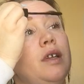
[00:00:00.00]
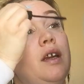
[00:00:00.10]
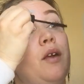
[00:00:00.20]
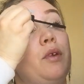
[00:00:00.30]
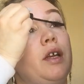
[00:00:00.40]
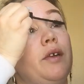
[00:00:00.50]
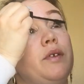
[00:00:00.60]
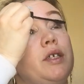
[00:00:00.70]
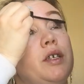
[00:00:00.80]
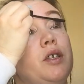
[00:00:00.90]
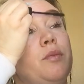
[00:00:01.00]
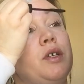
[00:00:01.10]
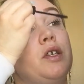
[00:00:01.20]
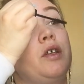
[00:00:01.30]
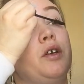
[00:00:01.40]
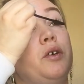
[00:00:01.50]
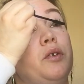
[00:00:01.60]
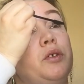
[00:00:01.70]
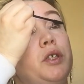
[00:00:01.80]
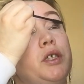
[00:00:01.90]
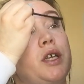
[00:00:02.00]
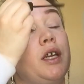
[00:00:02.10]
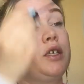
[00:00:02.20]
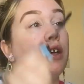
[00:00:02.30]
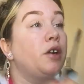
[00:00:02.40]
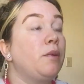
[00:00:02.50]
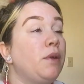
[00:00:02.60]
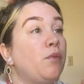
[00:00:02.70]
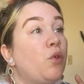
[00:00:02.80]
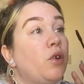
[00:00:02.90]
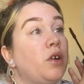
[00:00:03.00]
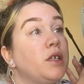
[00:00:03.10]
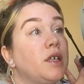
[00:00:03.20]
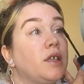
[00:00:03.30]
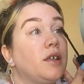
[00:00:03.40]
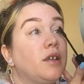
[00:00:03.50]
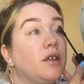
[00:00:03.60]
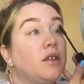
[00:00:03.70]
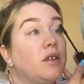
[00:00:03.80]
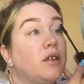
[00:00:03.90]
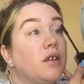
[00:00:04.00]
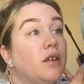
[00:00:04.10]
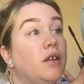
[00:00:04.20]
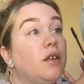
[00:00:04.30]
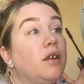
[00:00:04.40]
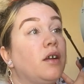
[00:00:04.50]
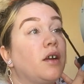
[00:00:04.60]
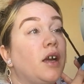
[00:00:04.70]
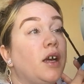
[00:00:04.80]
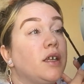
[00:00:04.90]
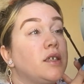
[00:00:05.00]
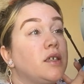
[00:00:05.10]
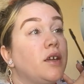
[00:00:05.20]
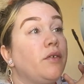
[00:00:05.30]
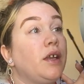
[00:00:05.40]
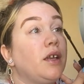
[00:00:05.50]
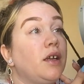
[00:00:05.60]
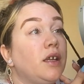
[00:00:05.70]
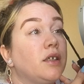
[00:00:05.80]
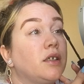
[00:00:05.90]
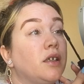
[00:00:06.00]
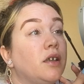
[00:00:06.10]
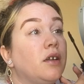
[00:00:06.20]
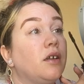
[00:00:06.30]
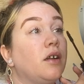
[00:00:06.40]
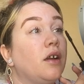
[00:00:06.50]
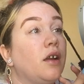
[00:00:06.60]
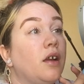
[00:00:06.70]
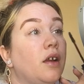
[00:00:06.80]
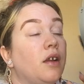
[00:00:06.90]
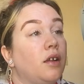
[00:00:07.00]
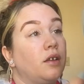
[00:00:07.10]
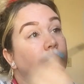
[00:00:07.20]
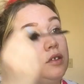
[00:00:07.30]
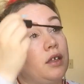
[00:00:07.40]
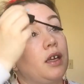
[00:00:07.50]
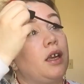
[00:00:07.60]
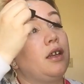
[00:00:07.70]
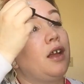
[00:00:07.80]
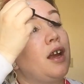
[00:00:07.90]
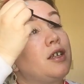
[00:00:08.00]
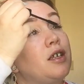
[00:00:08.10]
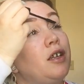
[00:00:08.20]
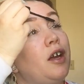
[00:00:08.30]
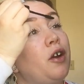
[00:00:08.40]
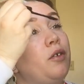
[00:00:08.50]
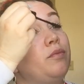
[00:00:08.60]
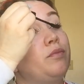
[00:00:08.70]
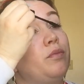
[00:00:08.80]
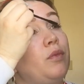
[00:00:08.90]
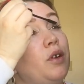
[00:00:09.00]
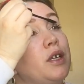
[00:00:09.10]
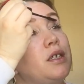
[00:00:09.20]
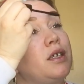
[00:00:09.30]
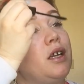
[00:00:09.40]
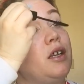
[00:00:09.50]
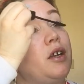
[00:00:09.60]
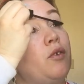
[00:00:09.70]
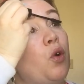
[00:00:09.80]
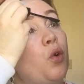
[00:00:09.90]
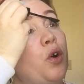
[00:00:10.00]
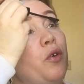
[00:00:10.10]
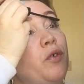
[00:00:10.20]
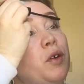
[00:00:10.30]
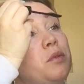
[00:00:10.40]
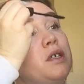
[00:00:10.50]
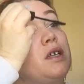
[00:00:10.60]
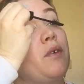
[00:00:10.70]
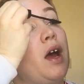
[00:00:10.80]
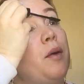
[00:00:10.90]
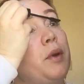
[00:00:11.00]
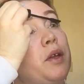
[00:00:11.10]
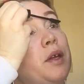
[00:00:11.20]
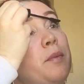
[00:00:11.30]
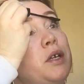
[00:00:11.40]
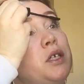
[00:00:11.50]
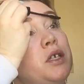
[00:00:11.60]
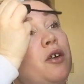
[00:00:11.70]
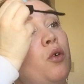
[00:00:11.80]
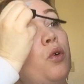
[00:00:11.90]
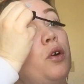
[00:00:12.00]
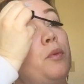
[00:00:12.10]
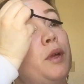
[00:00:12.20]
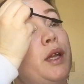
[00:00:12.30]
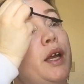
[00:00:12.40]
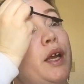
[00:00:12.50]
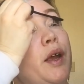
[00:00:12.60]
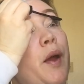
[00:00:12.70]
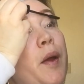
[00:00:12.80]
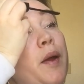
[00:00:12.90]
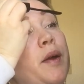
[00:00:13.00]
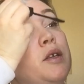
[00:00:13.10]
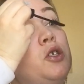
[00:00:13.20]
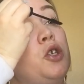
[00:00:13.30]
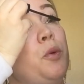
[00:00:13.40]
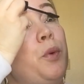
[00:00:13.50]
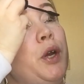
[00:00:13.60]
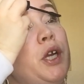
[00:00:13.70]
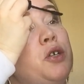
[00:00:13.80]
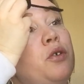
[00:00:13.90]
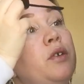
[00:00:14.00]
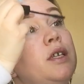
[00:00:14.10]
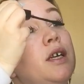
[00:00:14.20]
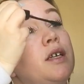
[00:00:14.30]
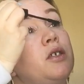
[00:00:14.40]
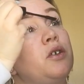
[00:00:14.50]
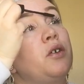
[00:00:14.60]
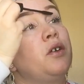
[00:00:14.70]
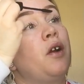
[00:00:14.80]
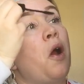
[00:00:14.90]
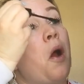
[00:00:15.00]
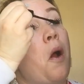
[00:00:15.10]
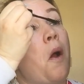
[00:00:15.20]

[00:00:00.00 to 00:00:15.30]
And I really haven't seen too much of those. He's kind of turning me more onto the kind of stuff he likes. Like, he likes a lot of, honestly, a lot of horror films and stuff. I'm not that much into horror, but like Supernatural and Dexter,